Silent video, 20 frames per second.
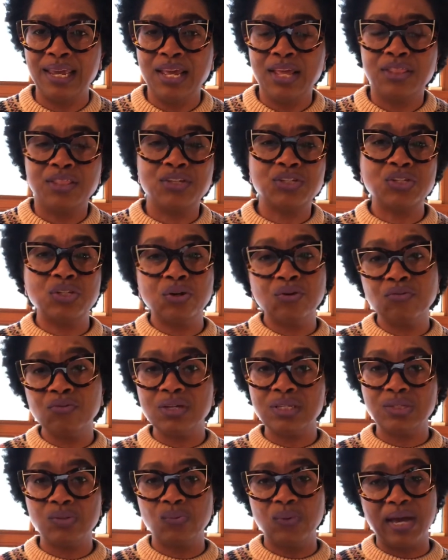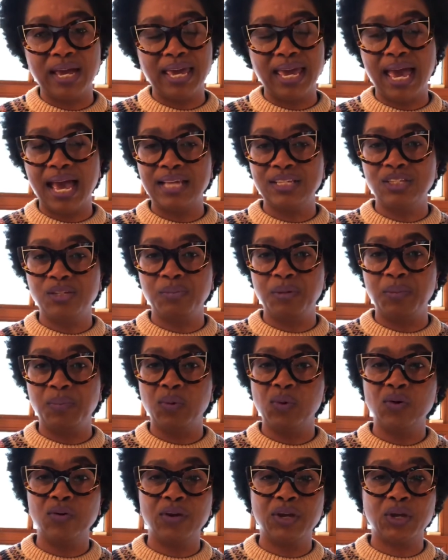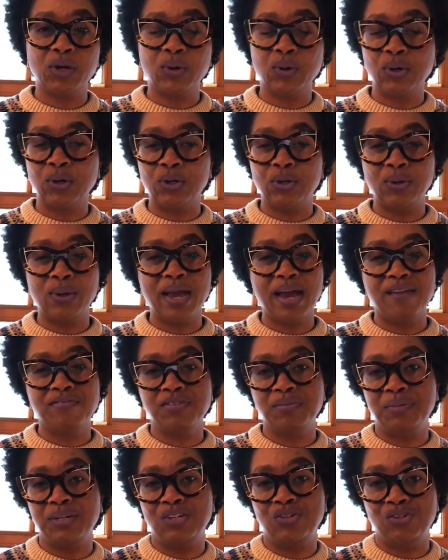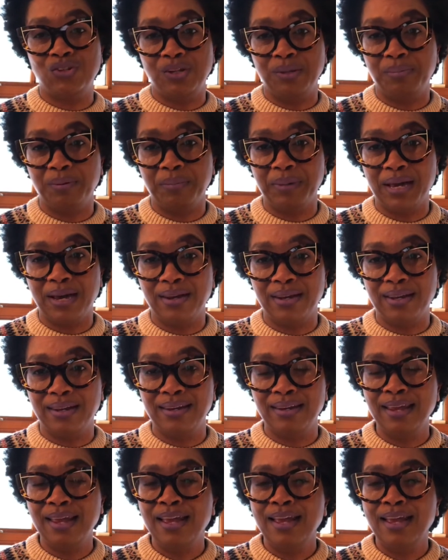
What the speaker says: There's no reason why it has to be boring or you have to be cheap about it.